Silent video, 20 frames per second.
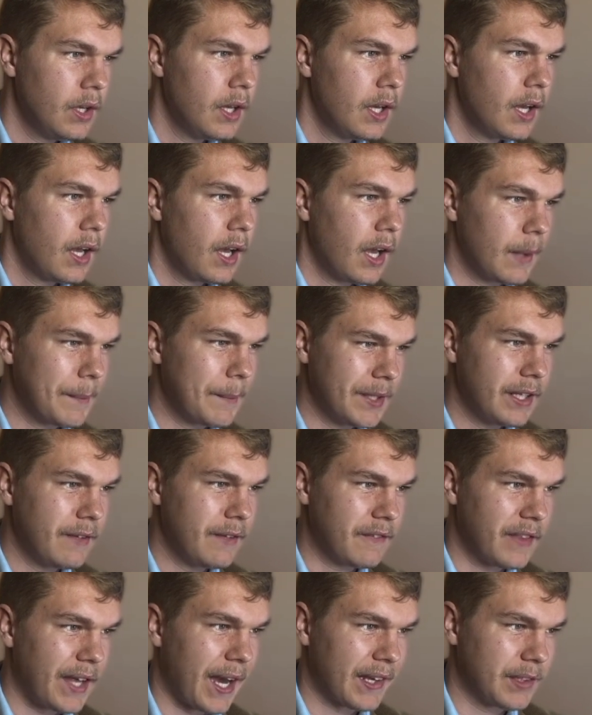I
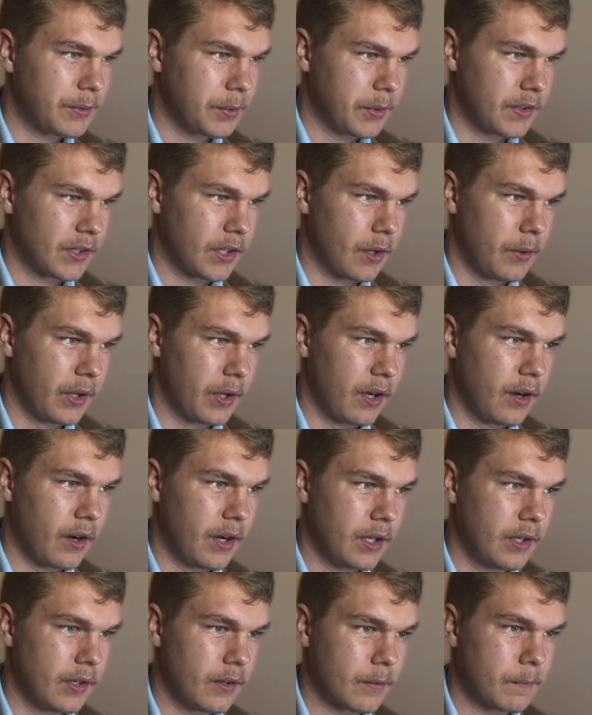believe that's what's going on
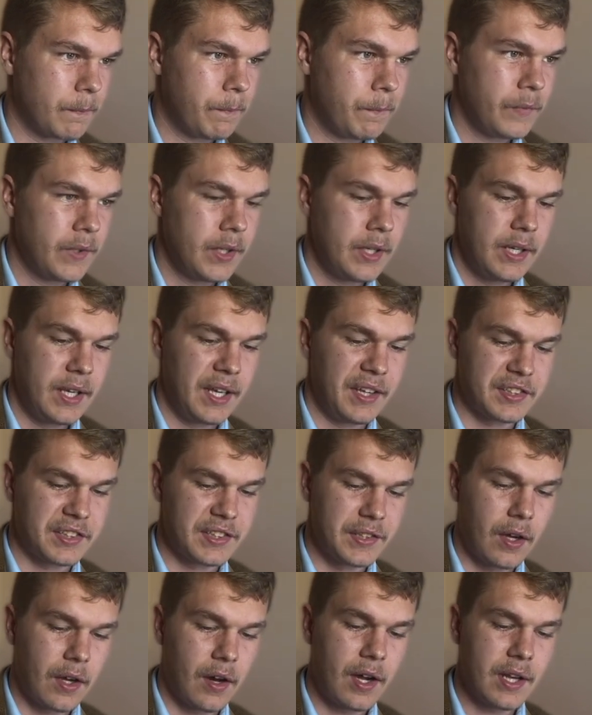here. It's
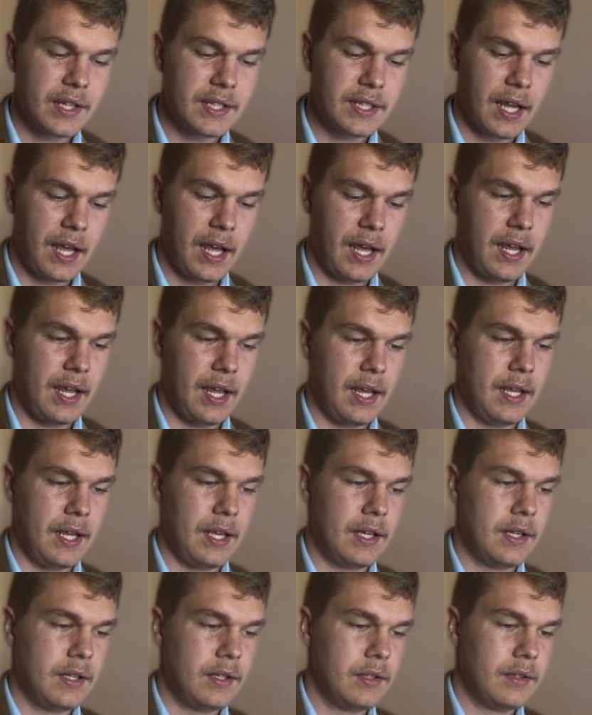not
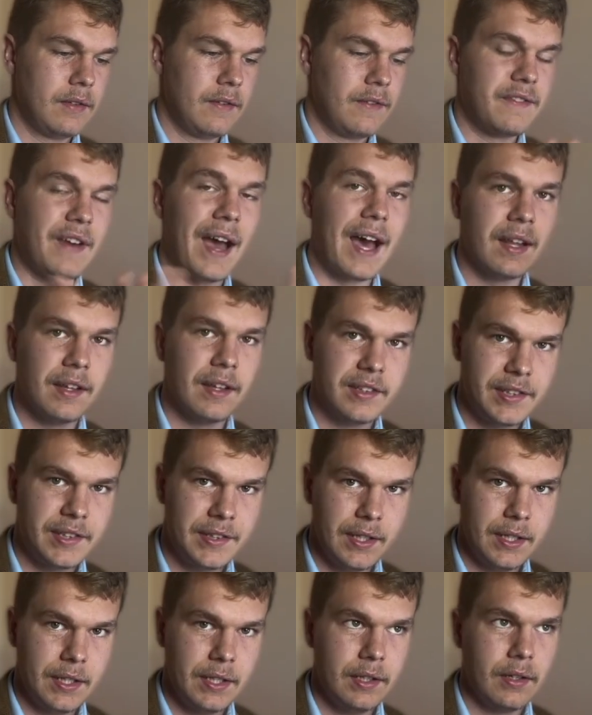a
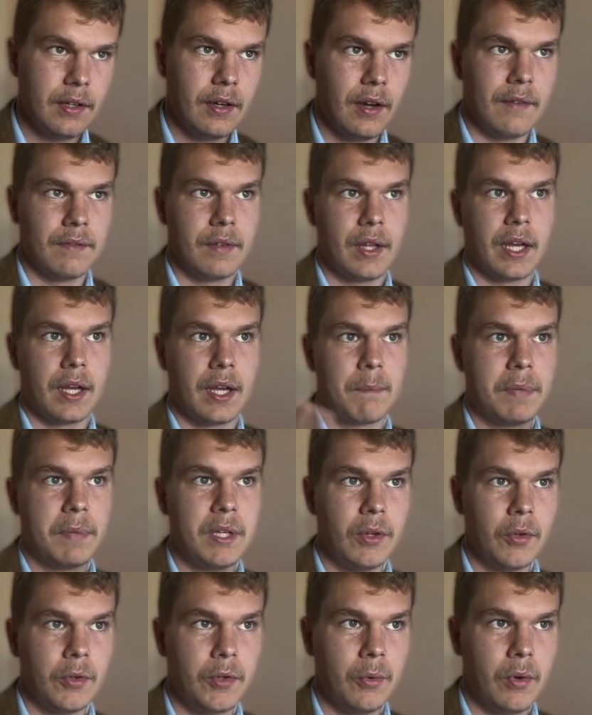fallacy of
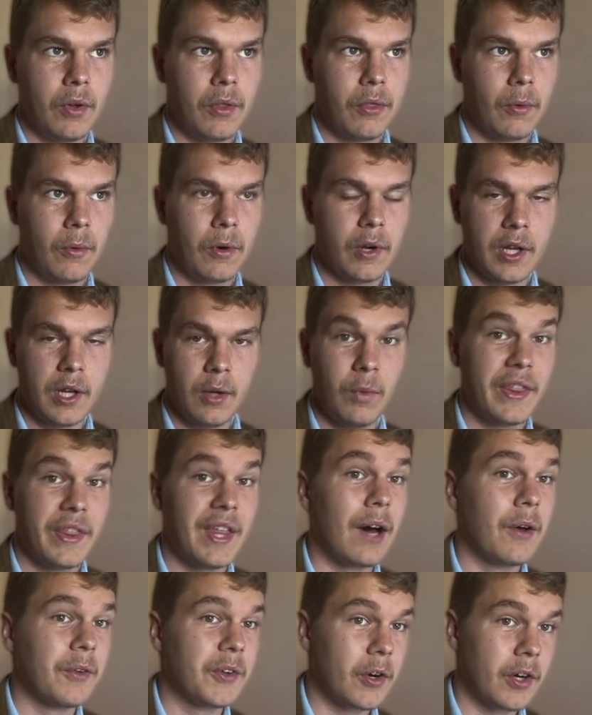appeal to authority
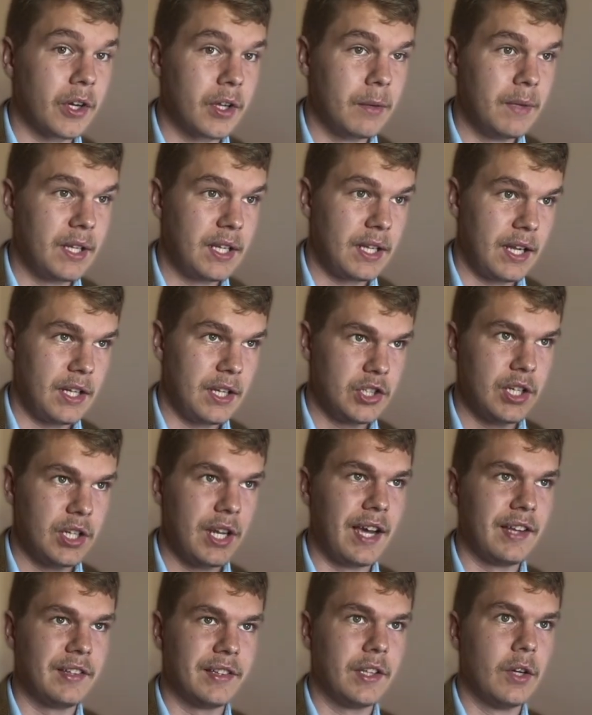without argumentation,
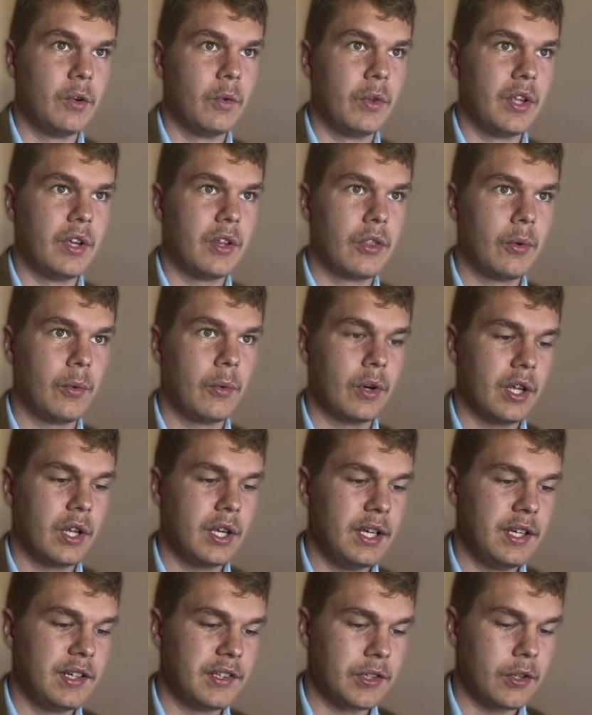as though the authority
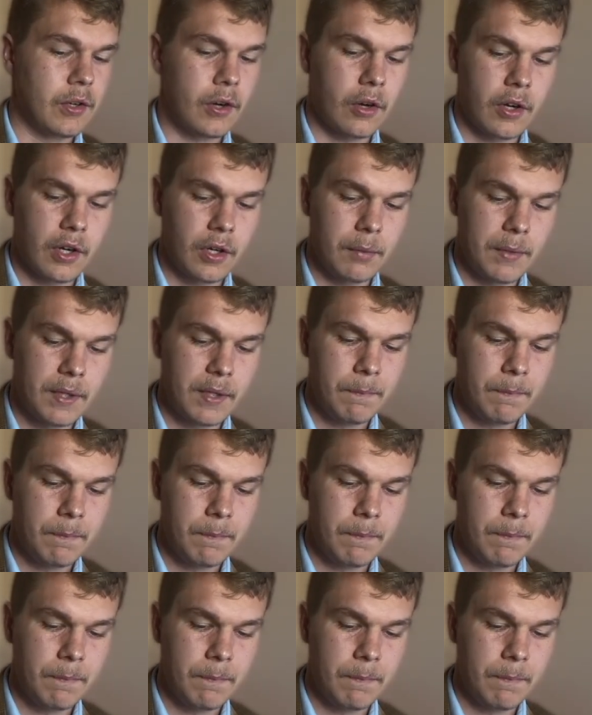is your argument.